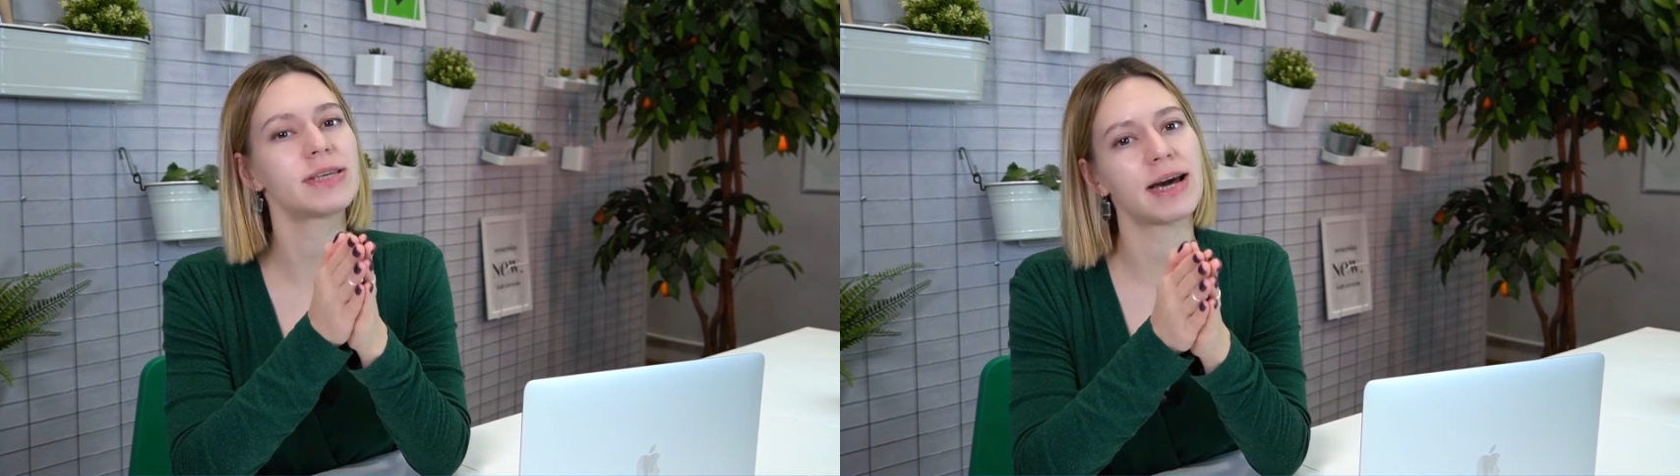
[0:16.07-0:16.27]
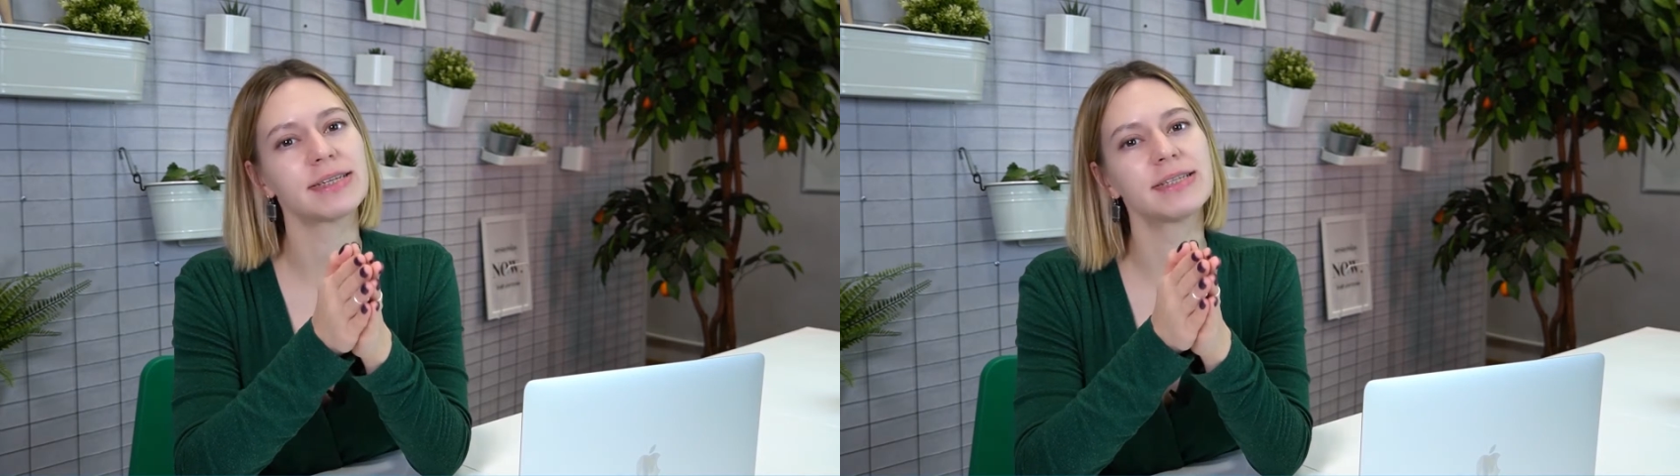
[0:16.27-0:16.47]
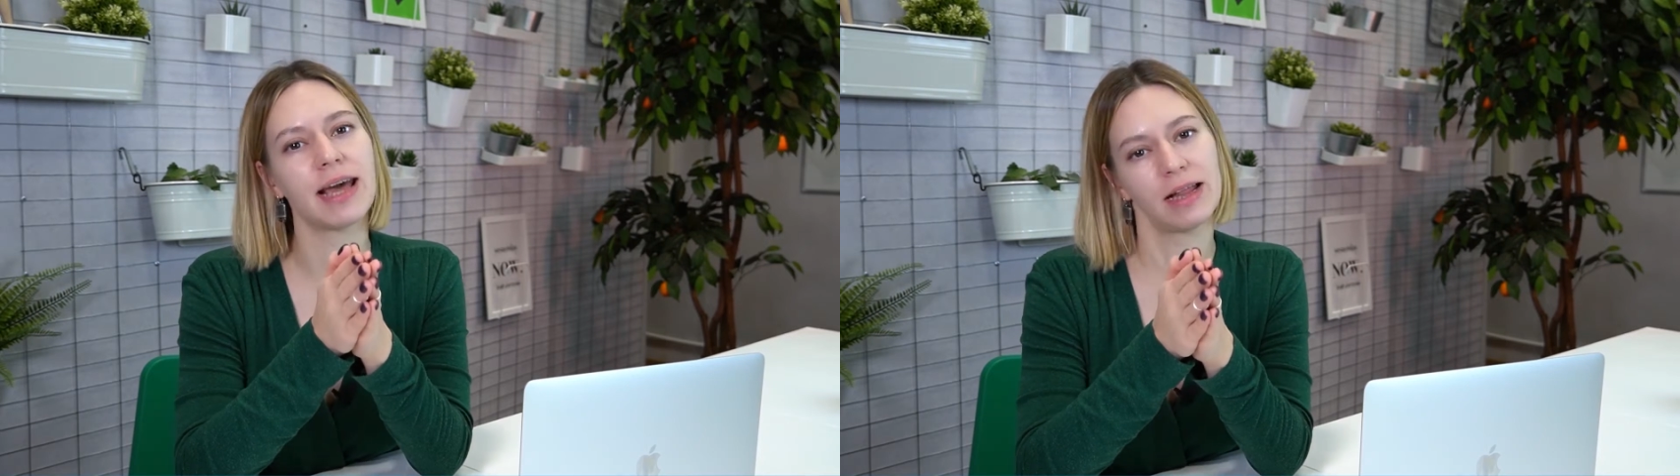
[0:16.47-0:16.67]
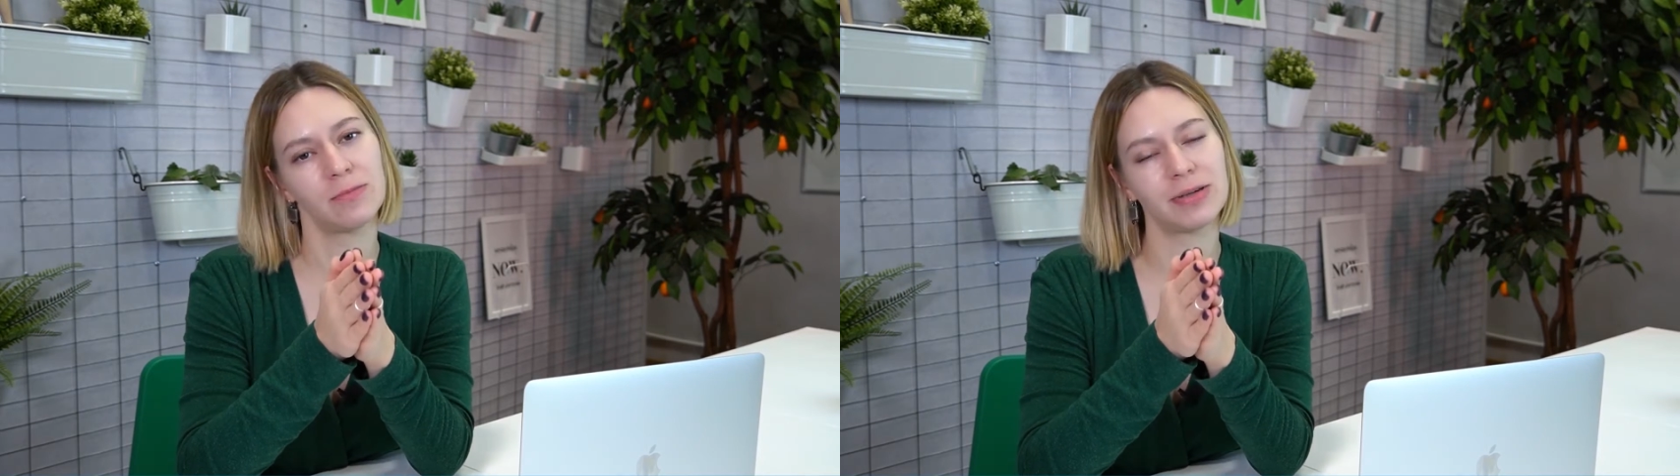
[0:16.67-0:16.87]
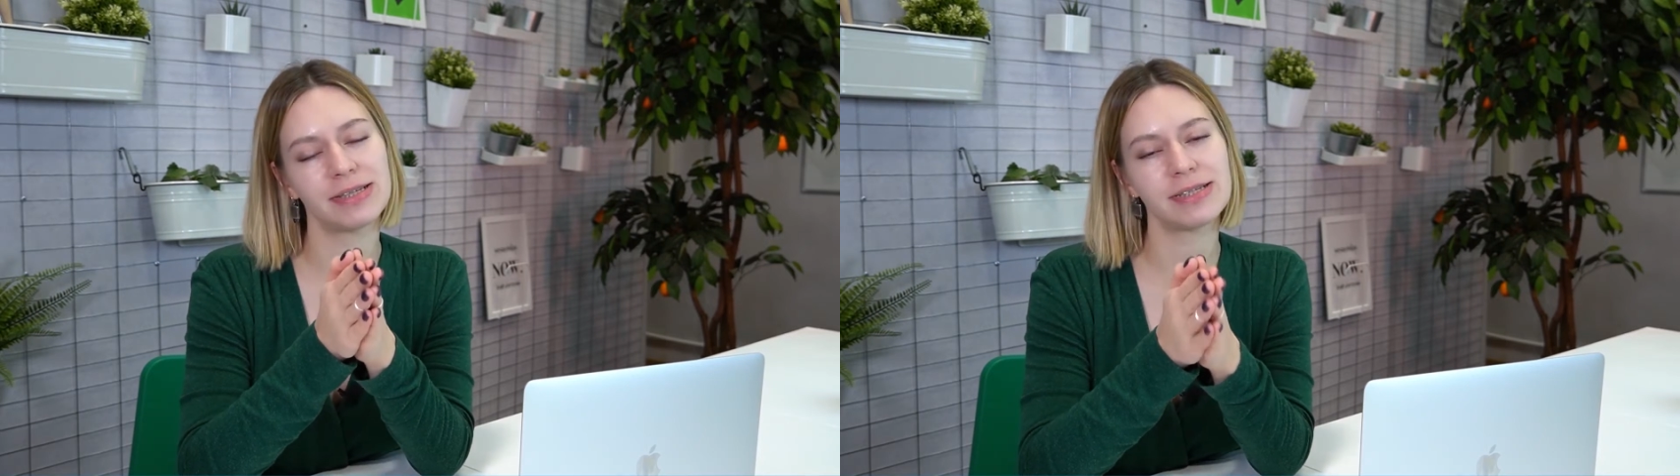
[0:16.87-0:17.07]
text
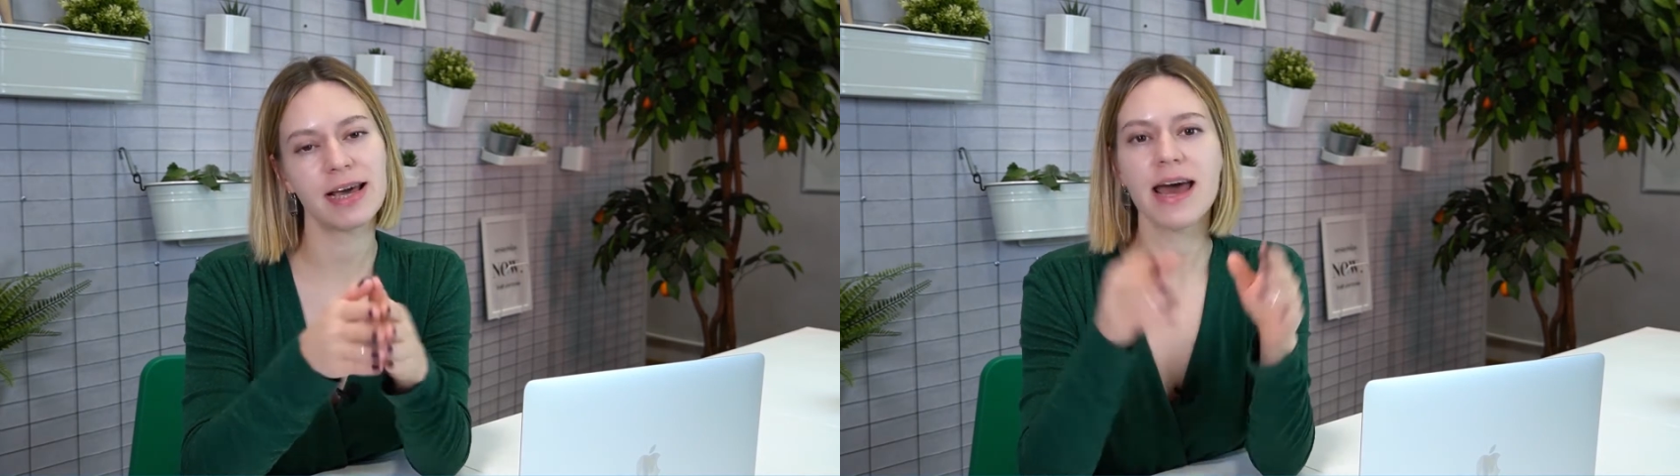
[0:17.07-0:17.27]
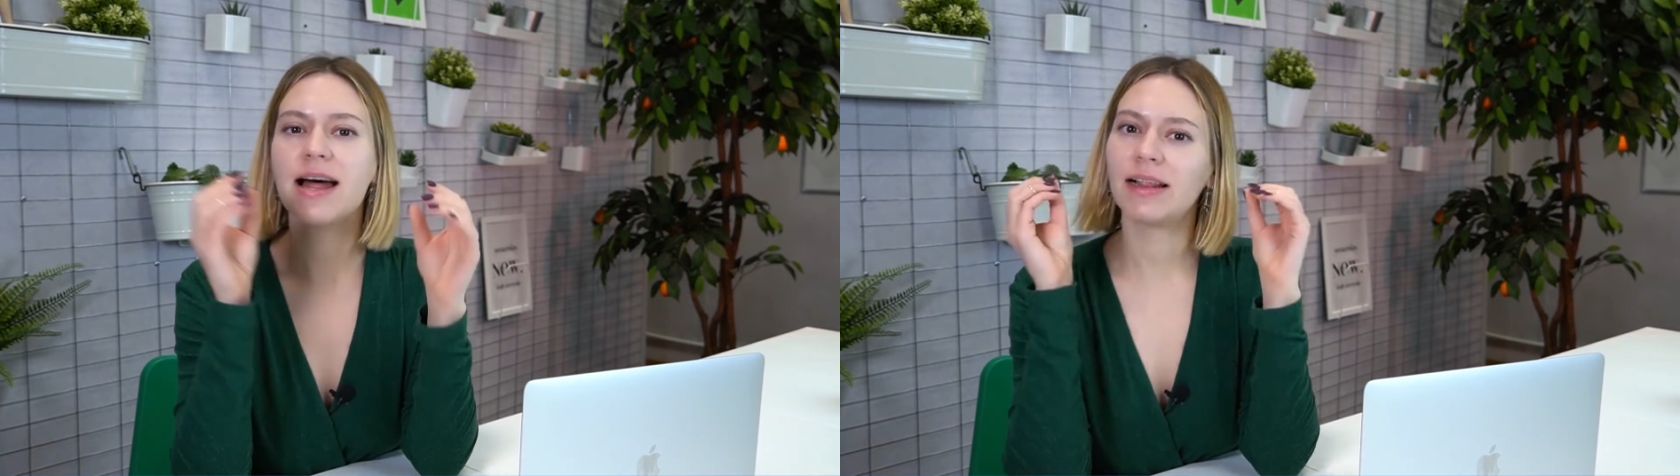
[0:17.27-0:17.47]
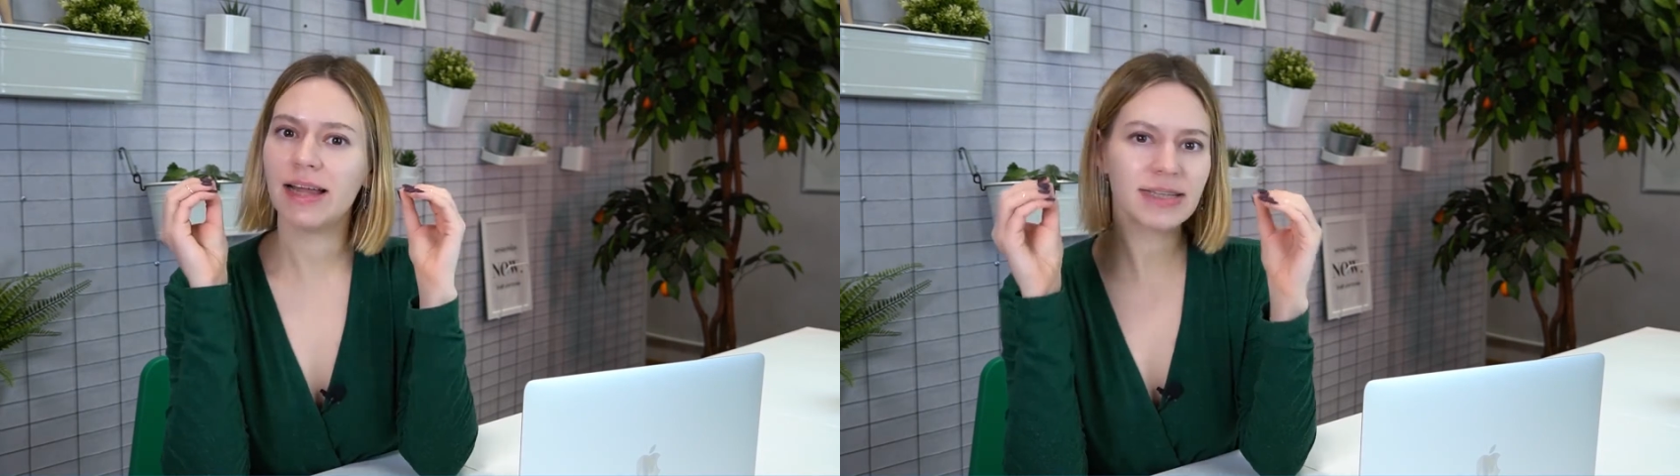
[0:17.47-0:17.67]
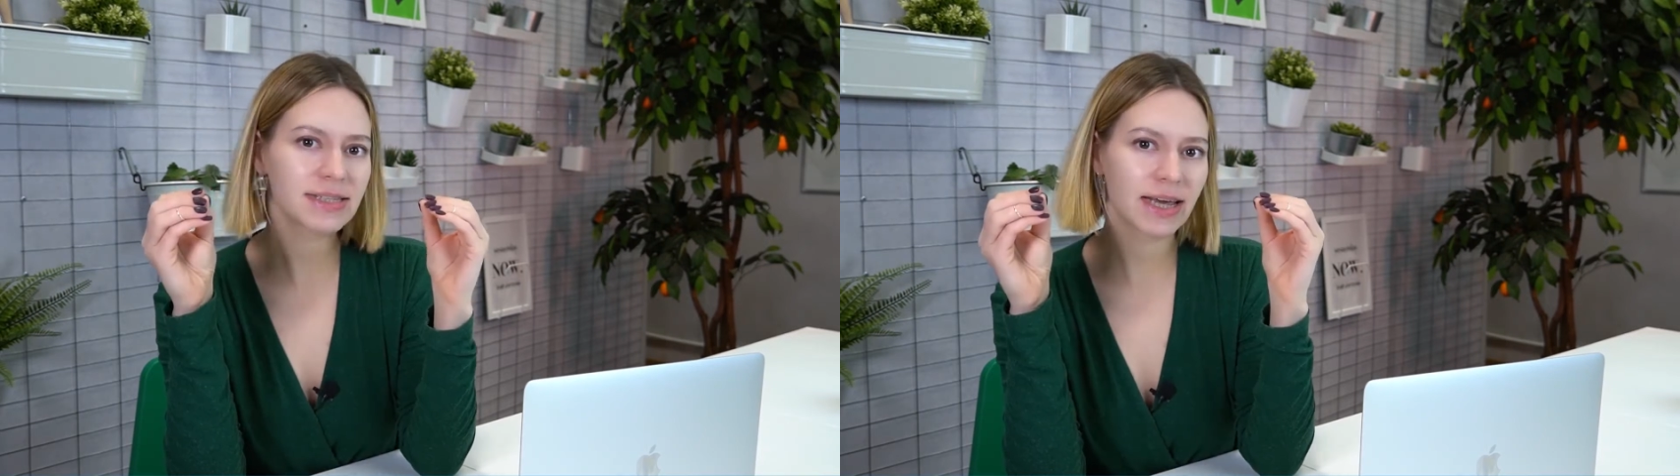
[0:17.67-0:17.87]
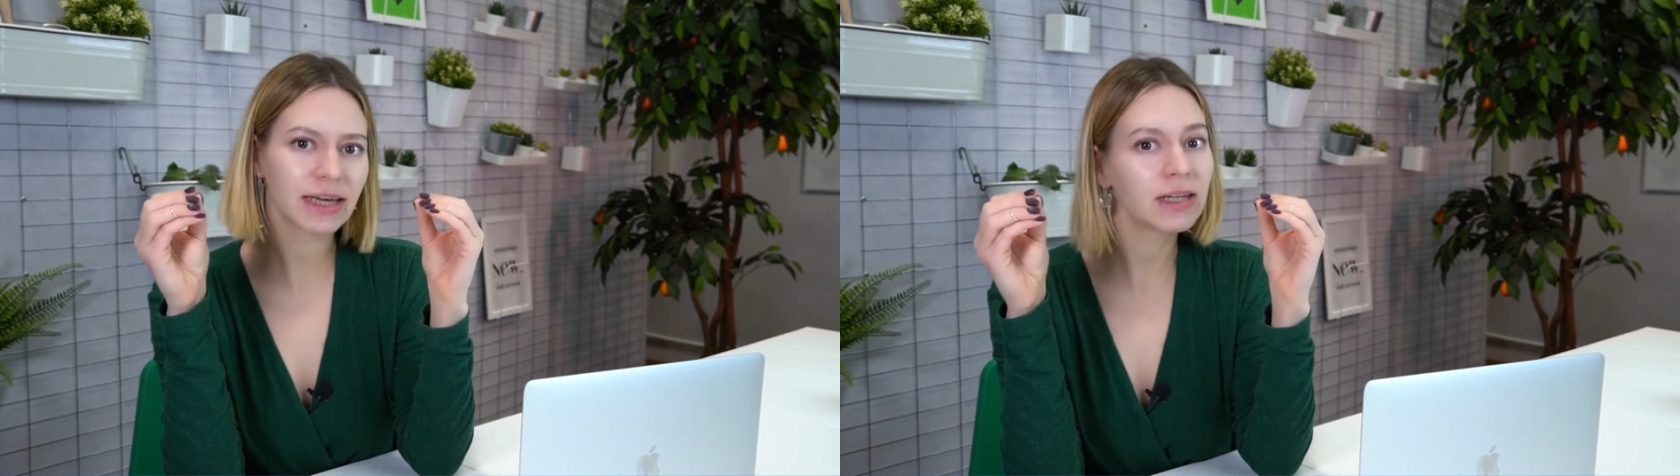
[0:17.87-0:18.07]
elements. Let's
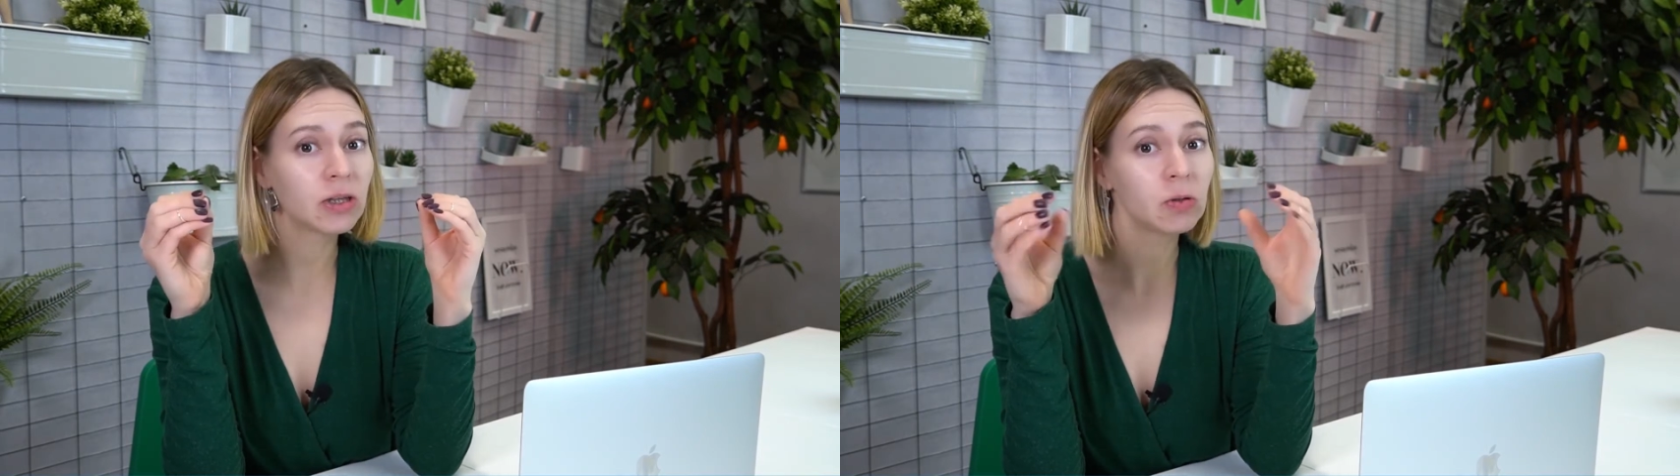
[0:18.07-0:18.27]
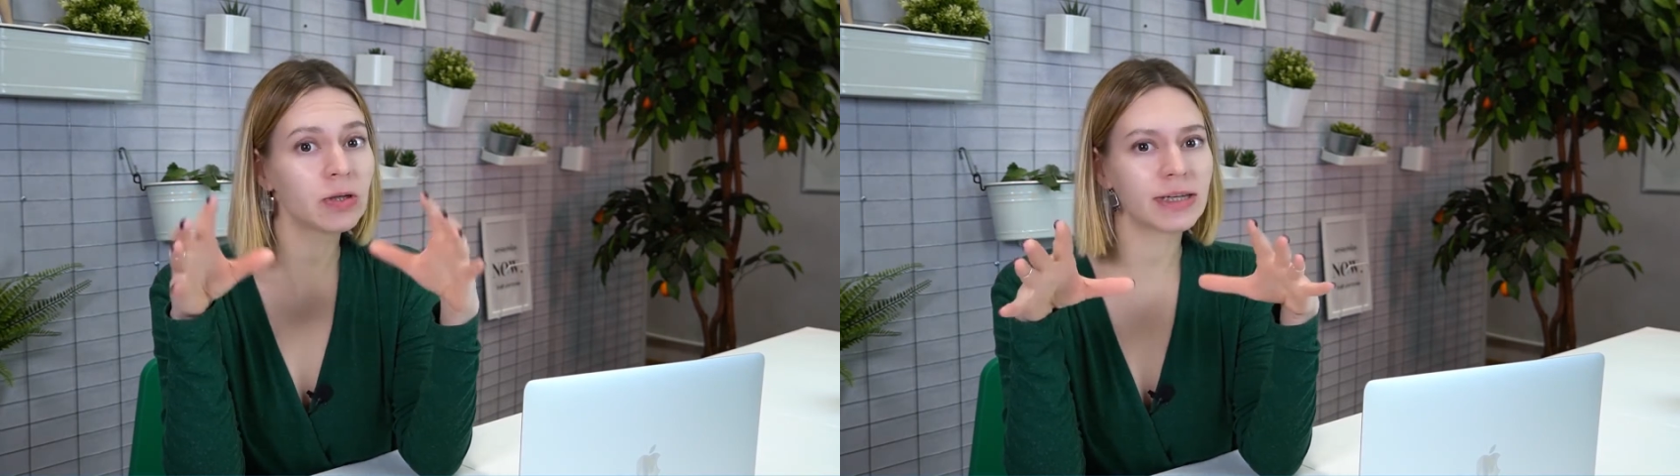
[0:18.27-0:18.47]
take a look